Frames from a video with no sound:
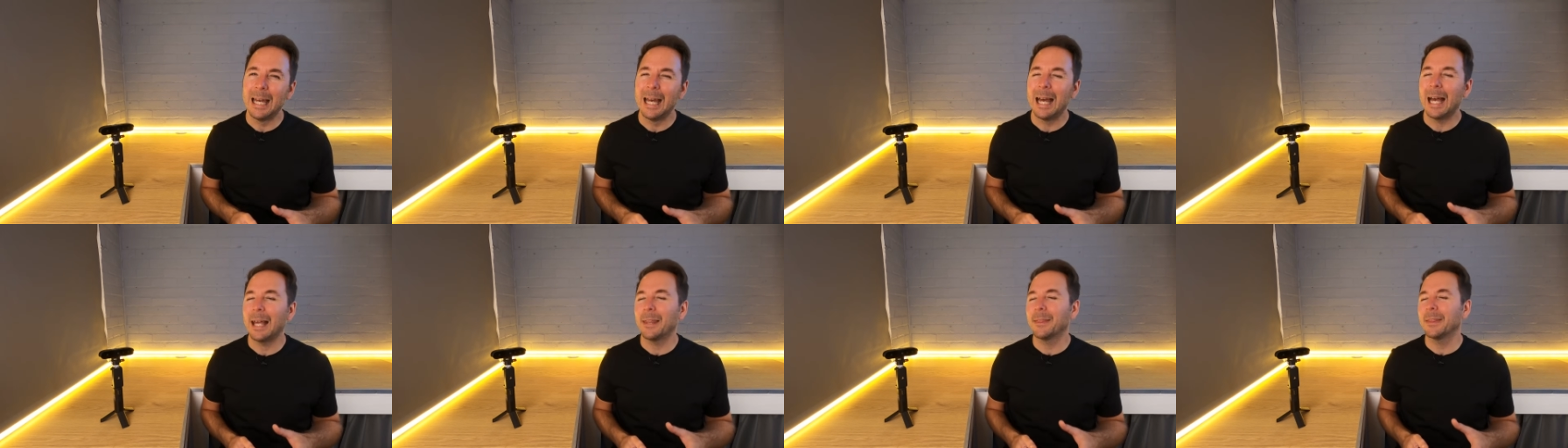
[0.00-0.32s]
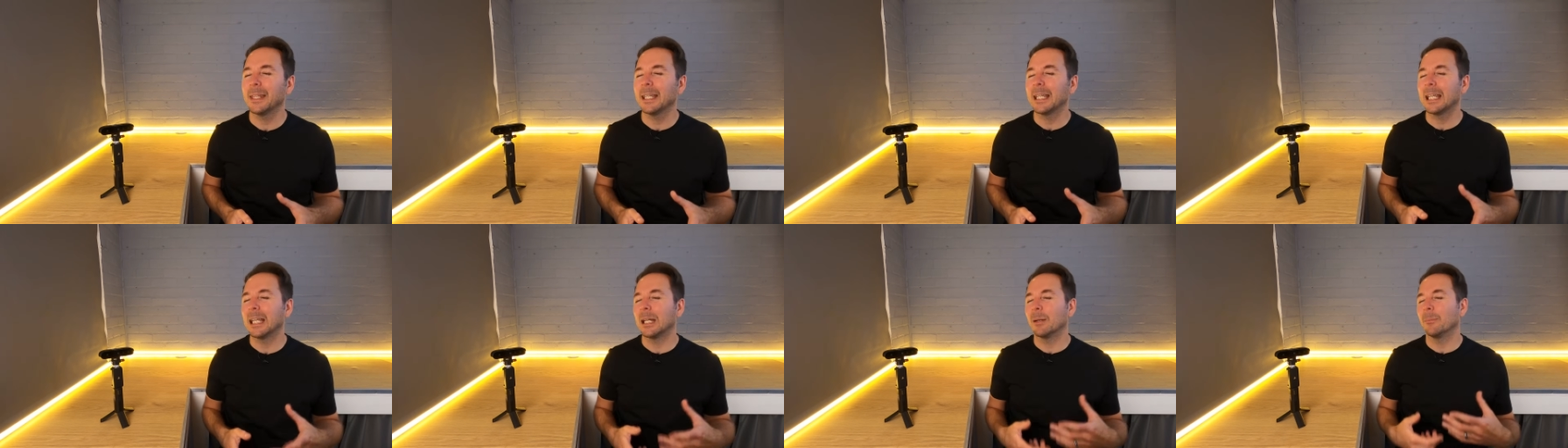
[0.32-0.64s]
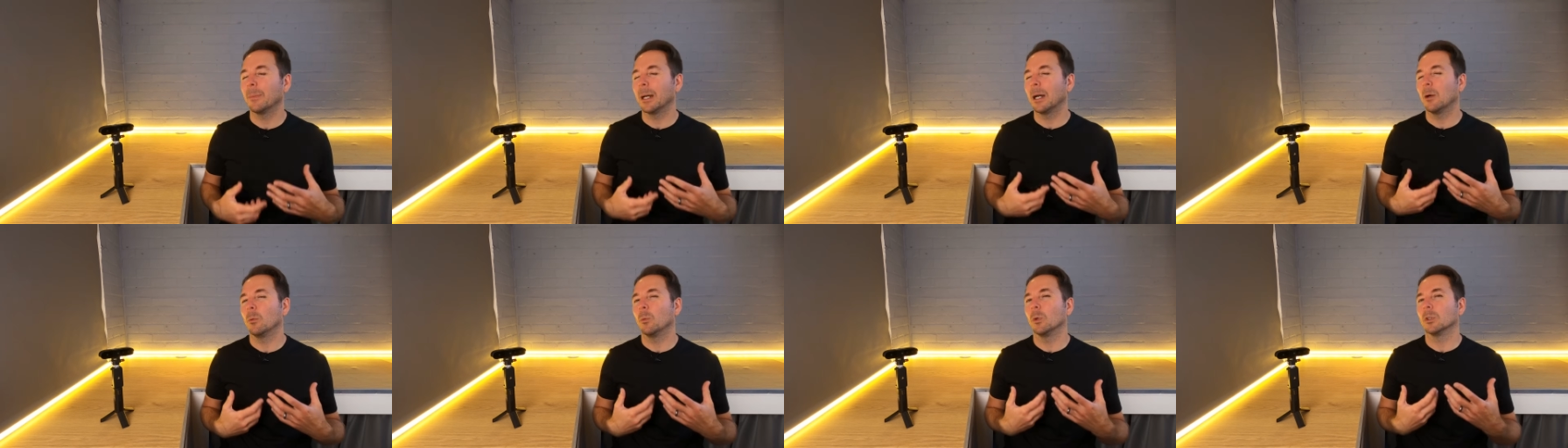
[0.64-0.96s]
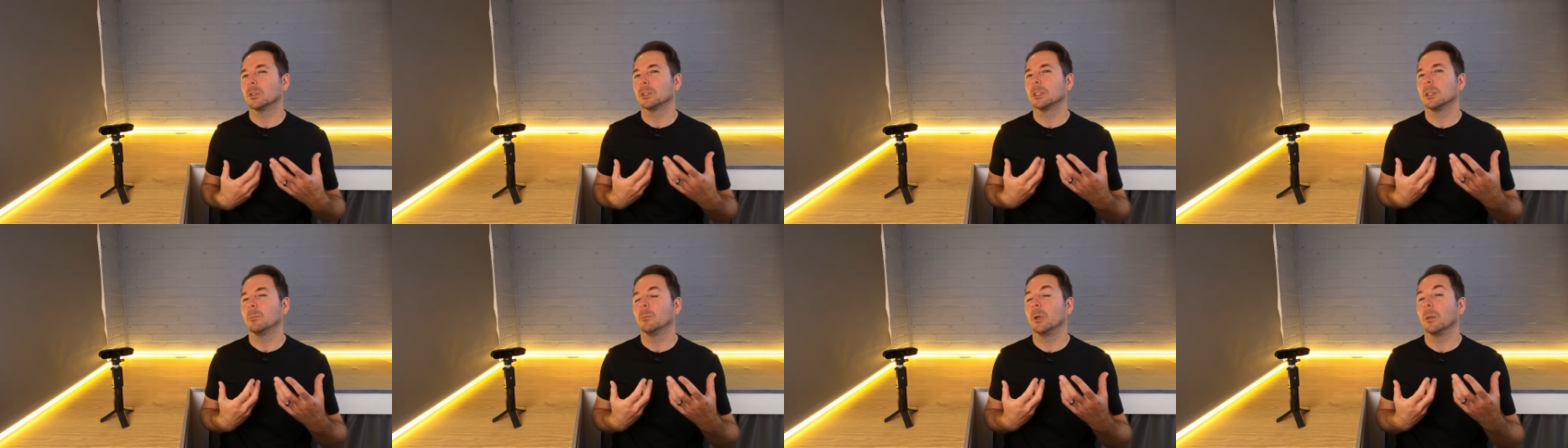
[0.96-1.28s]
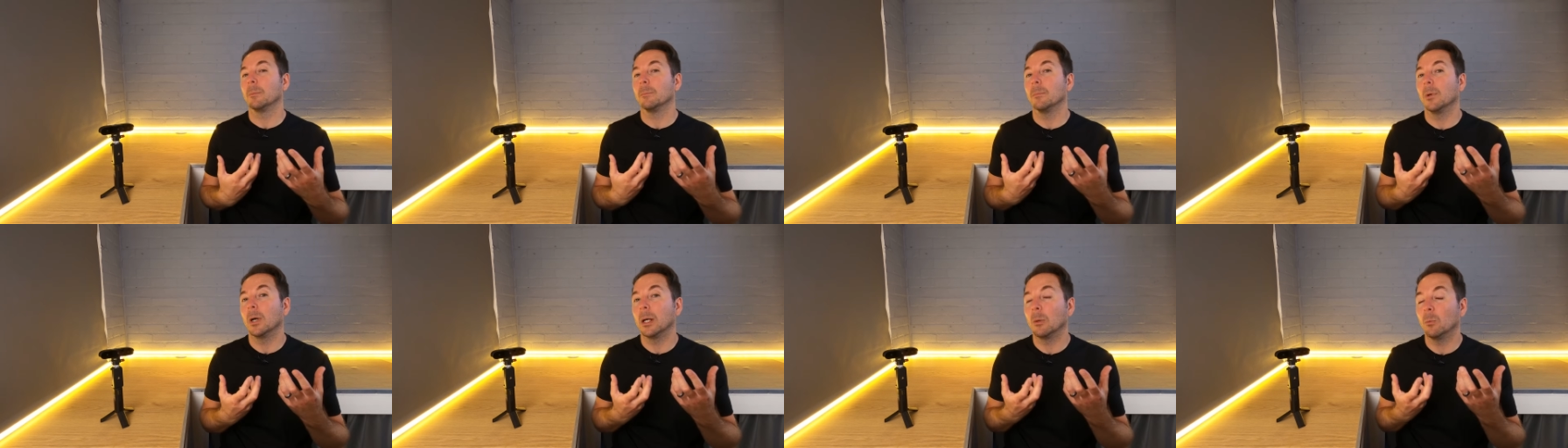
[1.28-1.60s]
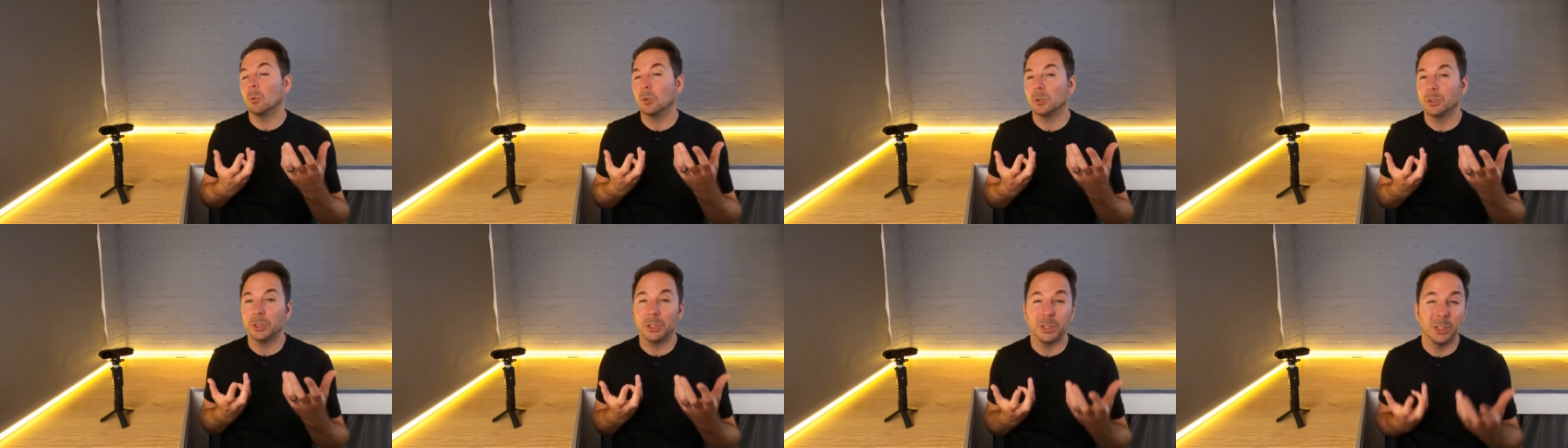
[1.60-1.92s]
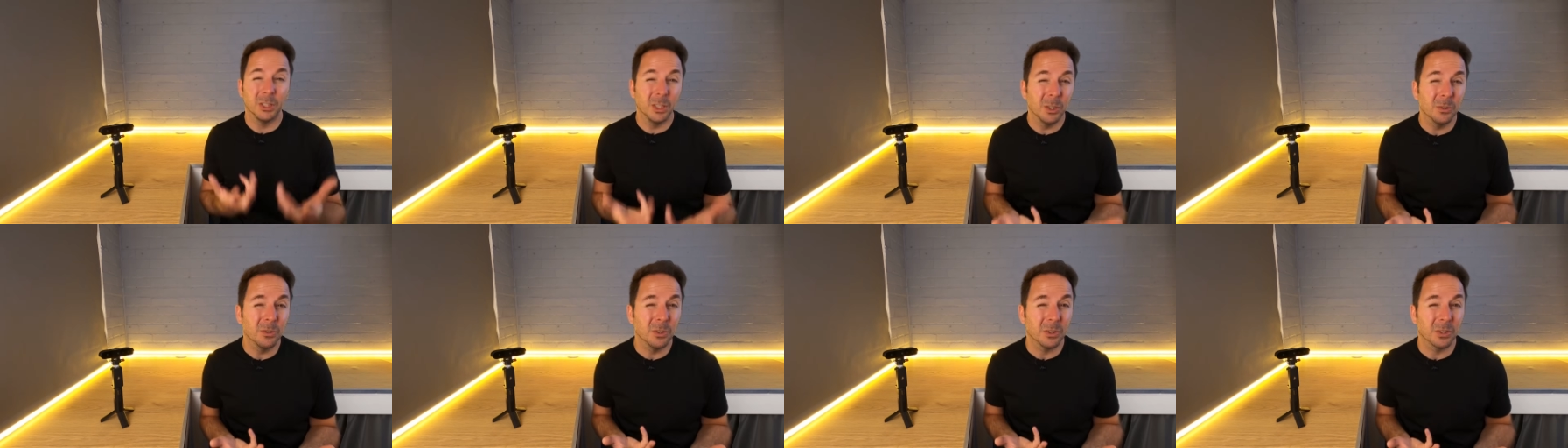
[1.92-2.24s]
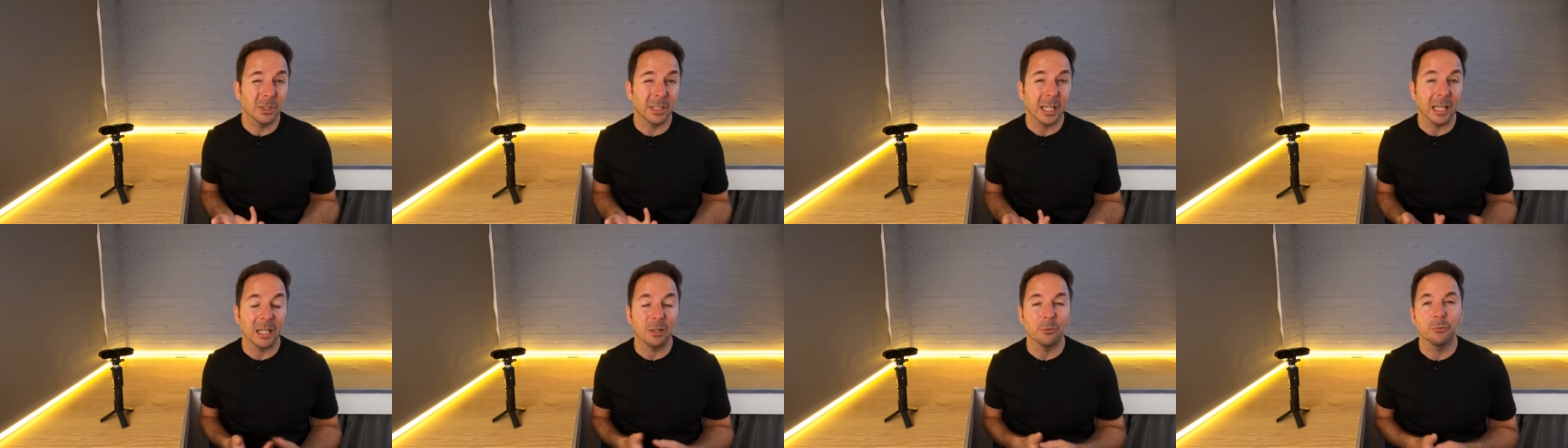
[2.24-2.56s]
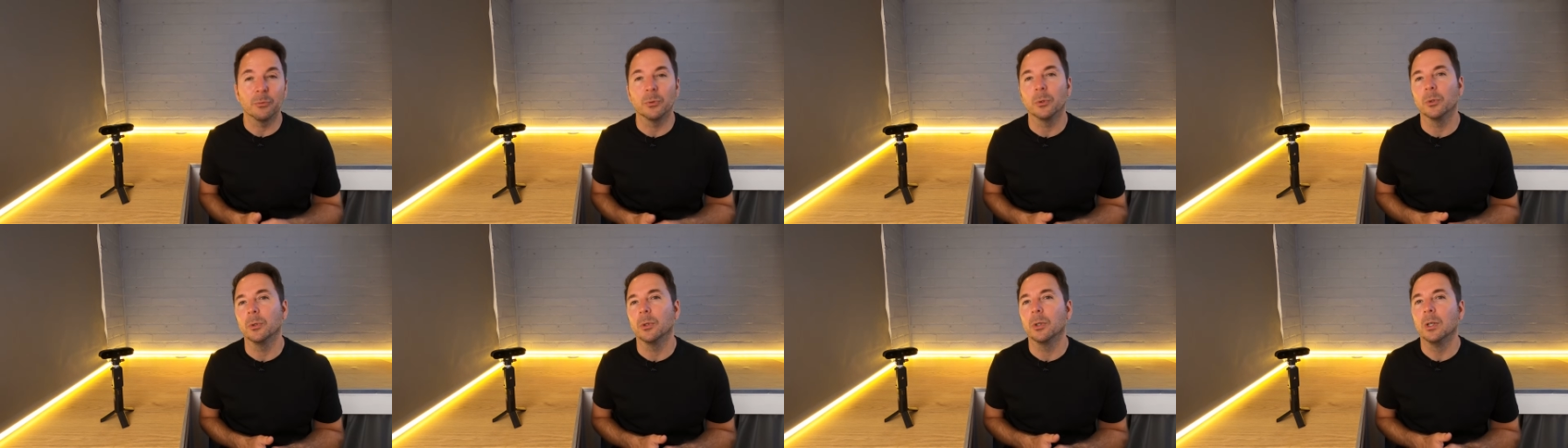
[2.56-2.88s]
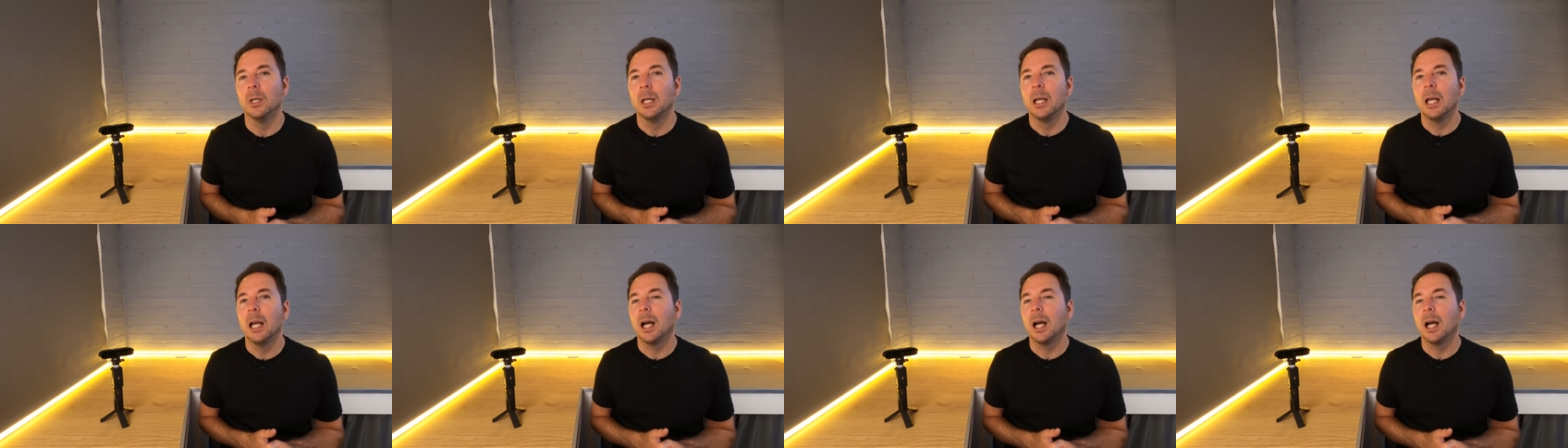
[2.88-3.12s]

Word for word: and thinking about what someone might want to use a scanner for,